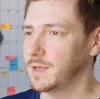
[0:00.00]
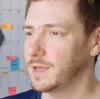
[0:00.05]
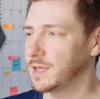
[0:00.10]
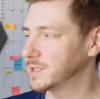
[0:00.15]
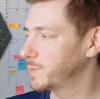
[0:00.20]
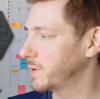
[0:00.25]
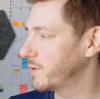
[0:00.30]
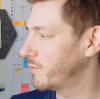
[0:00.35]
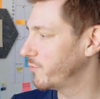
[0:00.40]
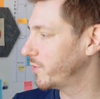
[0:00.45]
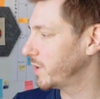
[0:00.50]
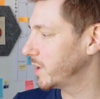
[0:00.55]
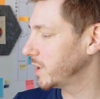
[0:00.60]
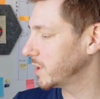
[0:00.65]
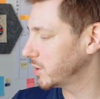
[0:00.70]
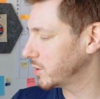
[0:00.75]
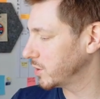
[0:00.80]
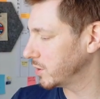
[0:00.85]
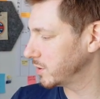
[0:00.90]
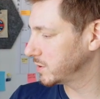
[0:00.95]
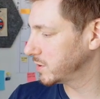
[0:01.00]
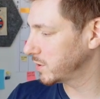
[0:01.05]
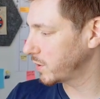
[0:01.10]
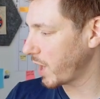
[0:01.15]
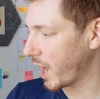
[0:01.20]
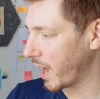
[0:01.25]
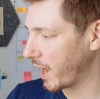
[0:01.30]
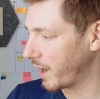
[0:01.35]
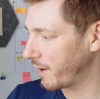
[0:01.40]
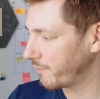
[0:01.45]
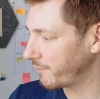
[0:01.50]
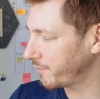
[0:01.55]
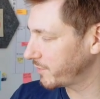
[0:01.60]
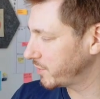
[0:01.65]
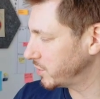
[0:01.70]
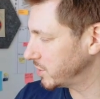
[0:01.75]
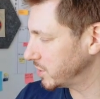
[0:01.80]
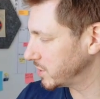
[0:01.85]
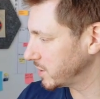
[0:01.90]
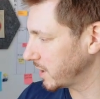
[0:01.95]
It's been really good to have to
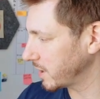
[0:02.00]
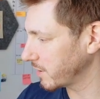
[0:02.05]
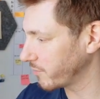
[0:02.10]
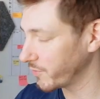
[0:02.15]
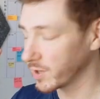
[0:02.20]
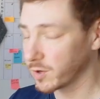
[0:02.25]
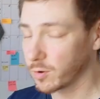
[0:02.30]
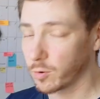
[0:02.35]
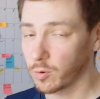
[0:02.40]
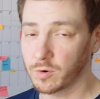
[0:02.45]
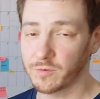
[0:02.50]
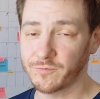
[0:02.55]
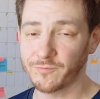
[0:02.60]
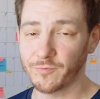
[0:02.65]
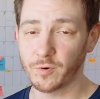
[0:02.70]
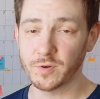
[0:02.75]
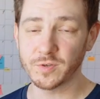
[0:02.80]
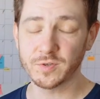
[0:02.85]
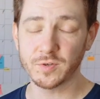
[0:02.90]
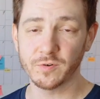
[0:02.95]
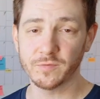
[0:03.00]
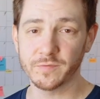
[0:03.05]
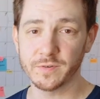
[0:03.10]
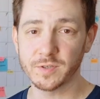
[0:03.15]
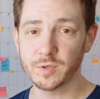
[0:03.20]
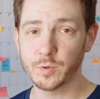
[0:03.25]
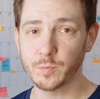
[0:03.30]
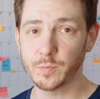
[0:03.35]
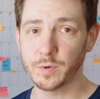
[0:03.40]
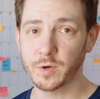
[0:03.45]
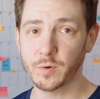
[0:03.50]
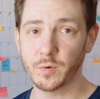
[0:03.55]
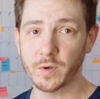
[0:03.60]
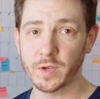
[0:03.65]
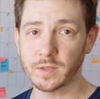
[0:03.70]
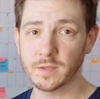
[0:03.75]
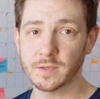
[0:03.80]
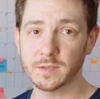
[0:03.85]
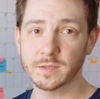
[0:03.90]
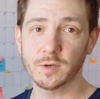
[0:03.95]
just like record voiceover super quick.
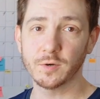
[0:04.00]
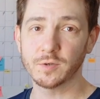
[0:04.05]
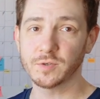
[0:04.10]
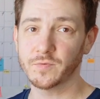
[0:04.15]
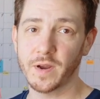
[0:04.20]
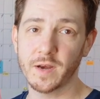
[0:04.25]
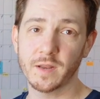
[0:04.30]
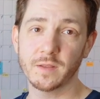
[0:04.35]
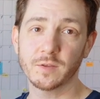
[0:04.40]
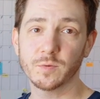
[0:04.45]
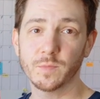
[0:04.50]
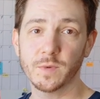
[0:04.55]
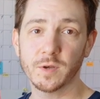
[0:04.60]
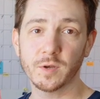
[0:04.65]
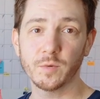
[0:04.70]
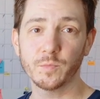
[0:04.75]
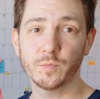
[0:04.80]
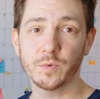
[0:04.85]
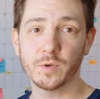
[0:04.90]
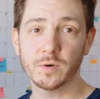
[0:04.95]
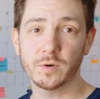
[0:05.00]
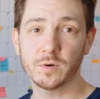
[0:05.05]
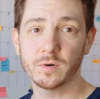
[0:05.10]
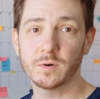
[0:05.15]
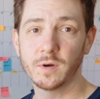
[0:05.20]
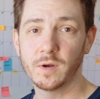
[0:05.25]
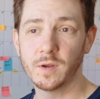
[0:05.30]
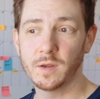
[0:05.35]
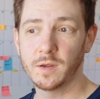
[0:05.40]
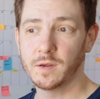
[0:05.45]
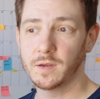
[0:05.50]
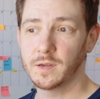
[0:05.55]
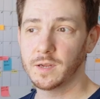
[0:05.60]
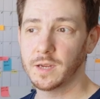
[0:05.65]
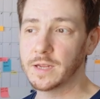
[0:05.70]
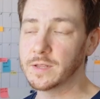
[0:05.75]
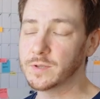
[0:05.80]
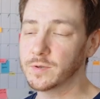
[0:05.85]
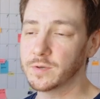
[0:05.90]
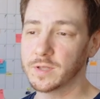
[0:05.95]
This goes right into my computer,
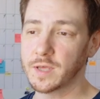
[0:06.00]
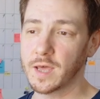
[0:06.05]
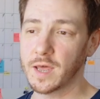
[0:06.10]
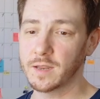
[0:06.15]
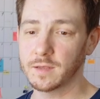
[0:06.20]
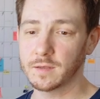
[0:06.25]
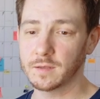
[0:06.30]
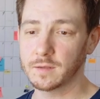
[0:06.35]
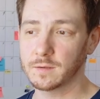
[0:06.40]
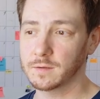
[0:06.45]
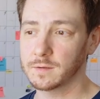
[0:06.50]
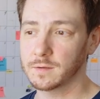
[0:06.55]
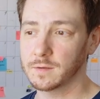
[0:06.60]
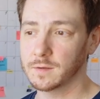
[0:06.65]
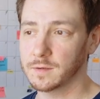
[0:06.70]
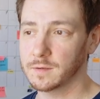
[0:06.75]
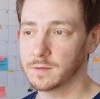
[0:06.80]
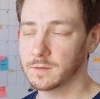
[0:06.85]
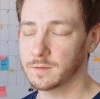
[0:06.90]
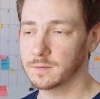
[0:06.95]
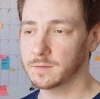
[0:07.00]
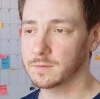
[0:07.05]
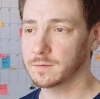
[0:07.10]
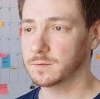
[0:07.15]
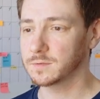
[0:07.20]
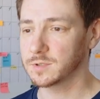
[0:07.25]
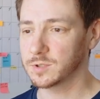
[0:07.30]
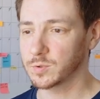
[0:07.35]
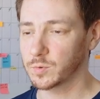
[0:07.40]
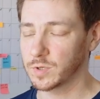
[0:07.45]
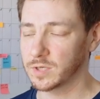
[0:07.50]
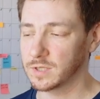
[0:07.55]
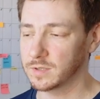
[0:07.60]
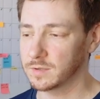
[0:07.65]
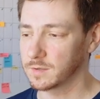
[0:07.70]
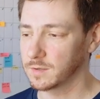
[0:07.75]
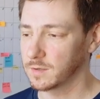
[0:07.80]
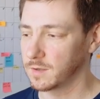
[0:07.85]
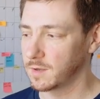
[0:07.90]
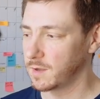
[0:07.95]
into the editing
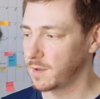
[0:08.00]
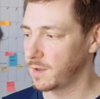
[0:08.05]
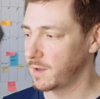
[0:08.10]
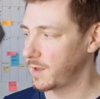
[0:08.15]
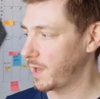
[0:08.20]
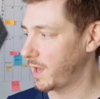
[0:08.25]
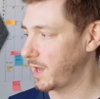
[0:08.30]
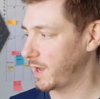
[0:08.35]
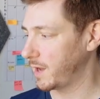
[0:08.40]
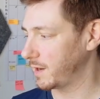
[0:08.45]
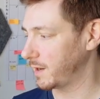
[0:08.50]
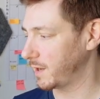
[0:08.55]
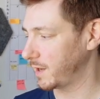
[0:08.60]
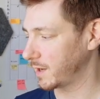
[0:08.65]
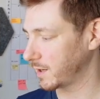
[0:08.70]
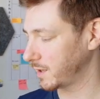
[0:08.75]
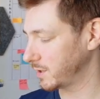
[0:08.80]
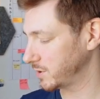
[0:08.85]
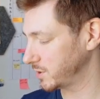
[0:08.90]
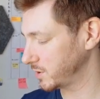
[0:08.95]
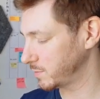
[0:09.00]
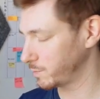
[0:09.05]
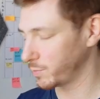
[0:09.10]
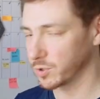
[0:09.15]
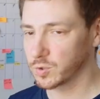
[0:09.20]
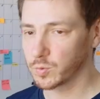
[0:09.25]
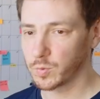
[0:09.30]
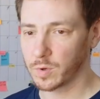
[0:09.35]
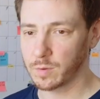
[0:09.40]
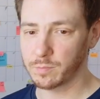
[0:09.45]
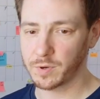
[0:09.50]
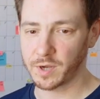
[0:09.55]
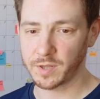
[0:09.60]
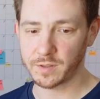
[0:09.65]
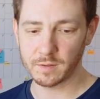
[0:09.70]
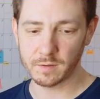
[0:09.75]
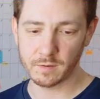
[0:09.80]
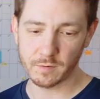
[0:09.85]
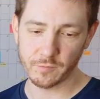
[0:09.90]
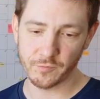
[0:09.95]
suite. And I can just push one
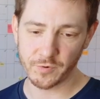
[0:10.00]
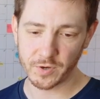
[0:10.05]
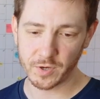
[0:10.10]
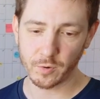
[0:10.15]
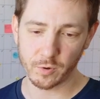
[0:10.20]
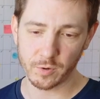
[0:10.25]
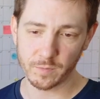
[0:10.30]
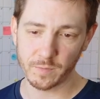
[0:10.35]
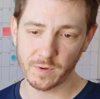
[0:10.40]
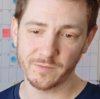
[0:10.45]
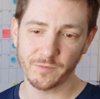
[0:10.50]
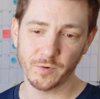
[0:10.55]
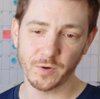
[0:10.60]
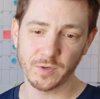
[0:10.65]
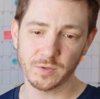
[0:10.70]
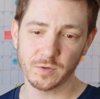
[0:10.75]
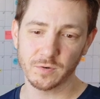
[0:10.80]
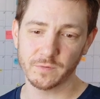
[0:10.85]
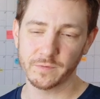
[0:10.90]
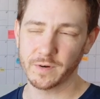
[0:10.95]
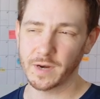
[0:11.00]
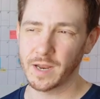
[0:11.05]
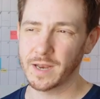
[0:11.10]
button, record my voiceover.